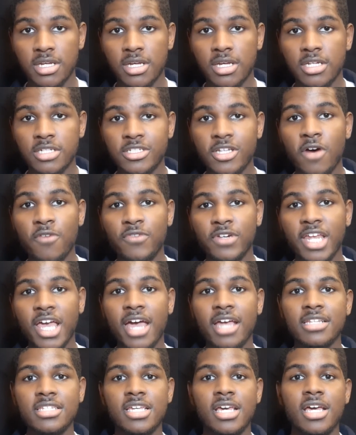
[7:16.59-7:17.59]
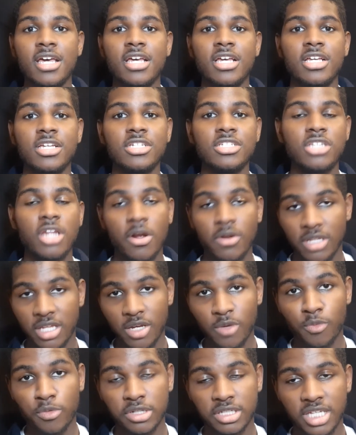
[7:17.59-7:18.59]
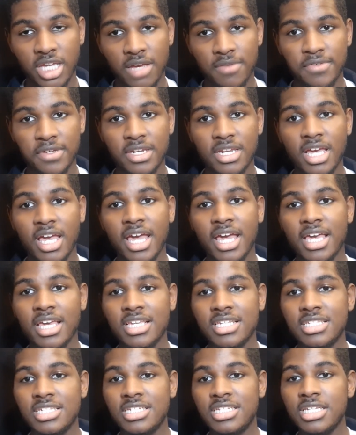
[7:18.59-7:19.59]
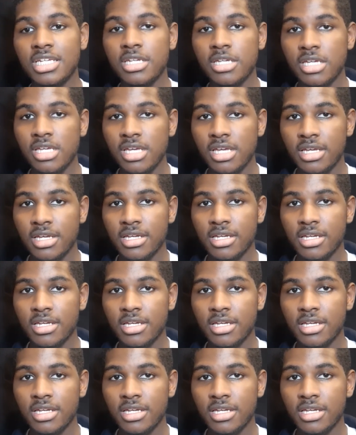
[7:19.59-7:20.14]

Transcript: So for that, Sterling would give it a C,